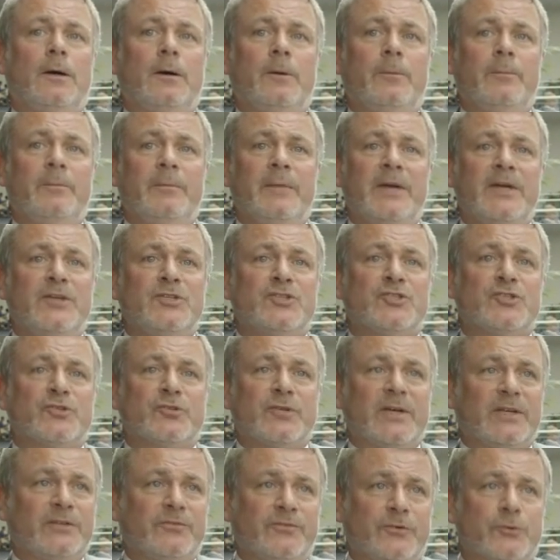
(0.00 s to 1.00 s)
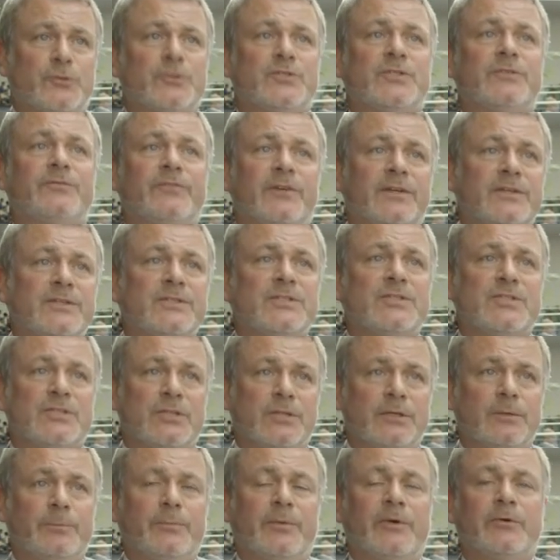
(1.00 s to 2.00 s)
major adverse events
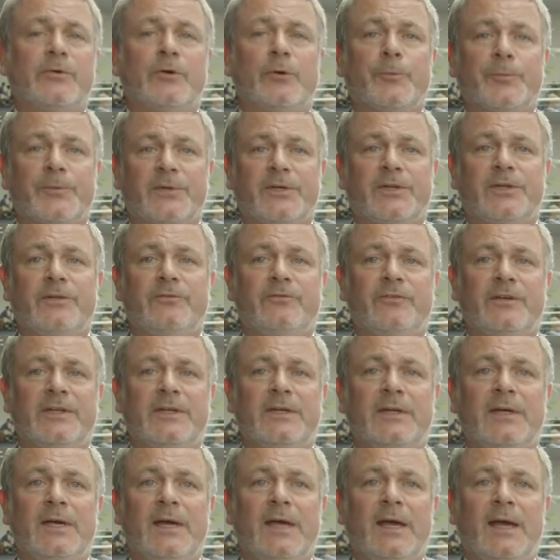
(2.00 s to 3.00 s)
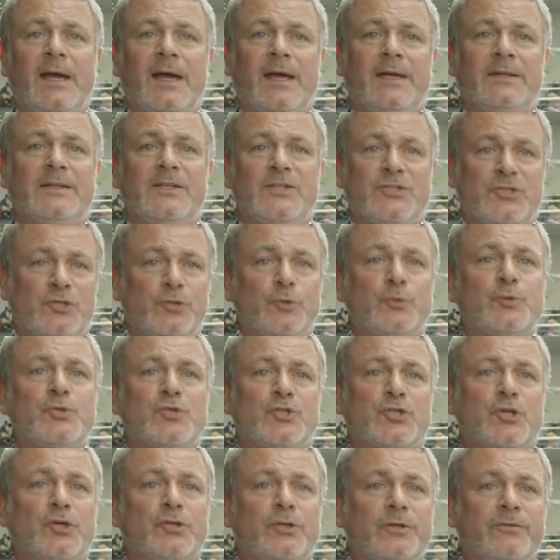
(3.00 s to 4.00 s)
perioperatively. And this new
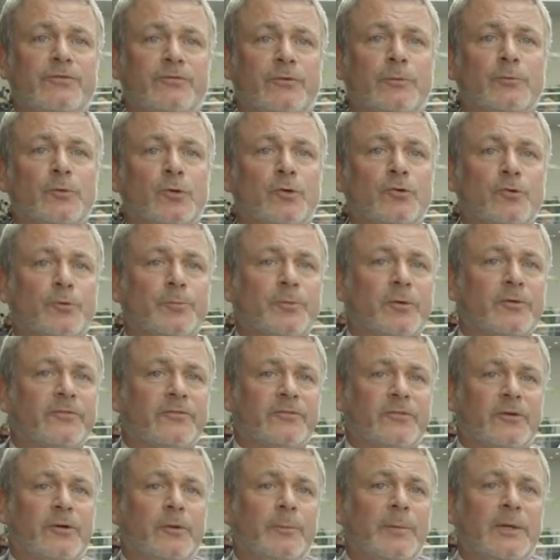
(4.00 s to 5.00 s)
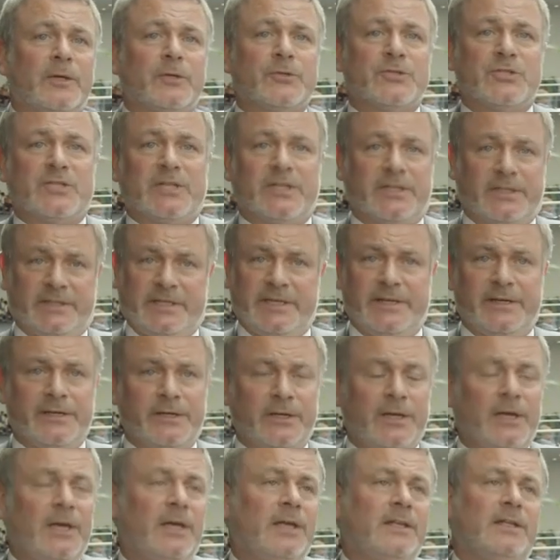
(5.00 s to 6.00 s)
study from the group of Miklos Kirtai
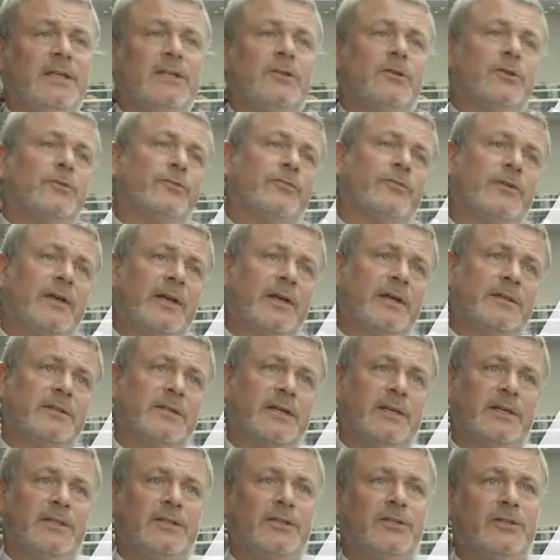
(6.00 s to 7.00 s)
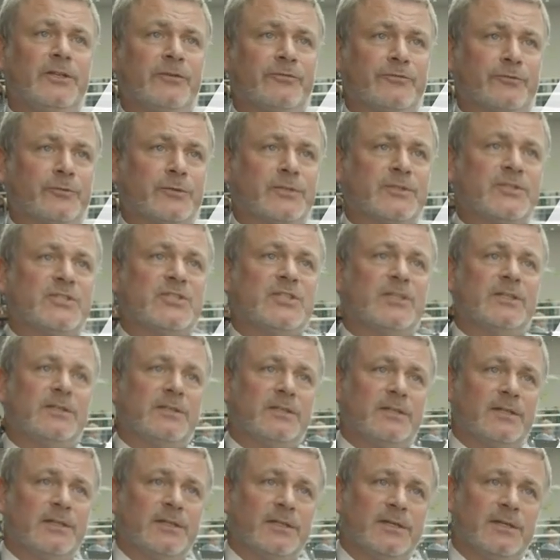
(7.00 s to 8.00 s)
did not find any difference
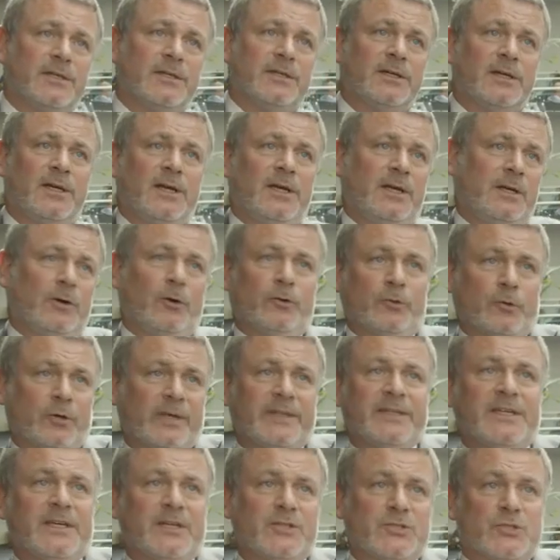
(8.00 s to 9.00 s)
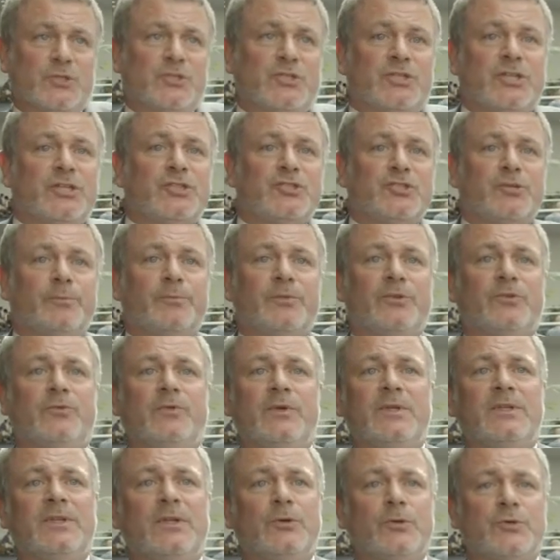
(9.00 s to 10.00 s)
in or any association
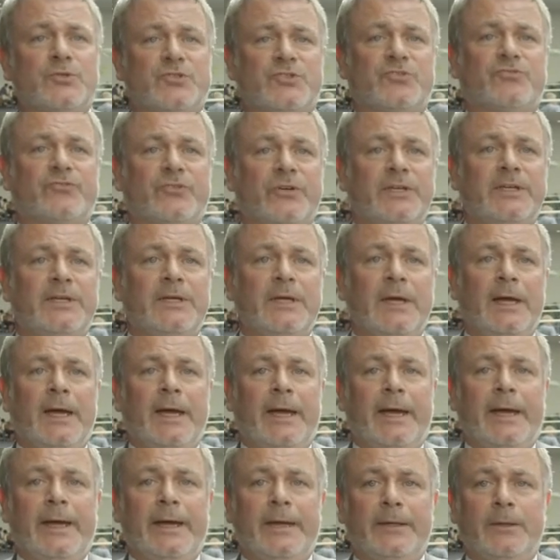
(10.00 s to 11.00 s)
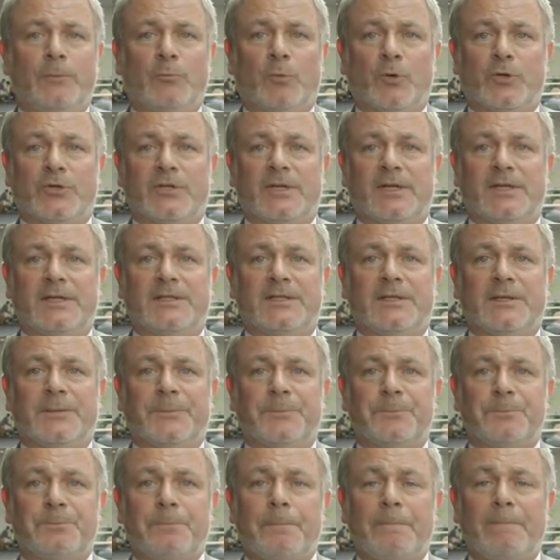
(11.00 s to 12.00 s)
between those three and mortality.
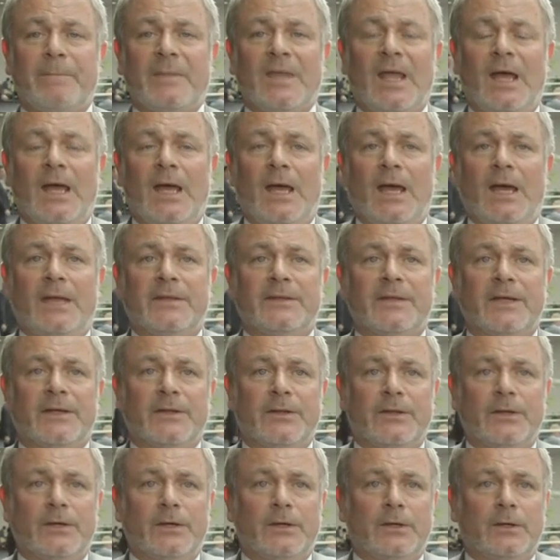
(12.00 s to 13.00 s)
And then